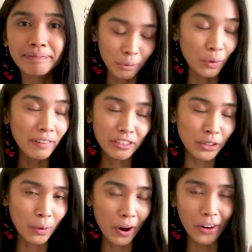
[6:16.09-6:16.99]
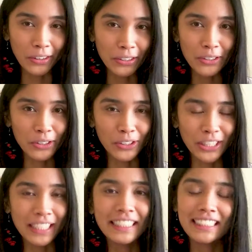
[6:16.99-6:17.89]
Wherever you are on your
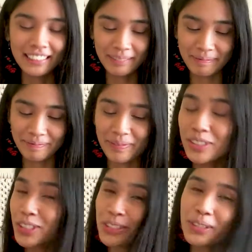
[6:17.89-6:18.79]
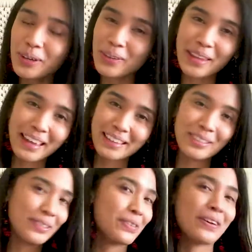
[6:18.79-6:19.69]
journey, just know that
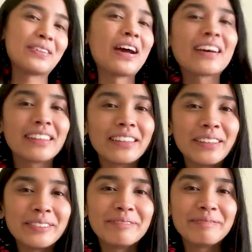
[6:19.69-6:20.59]
you are not alone.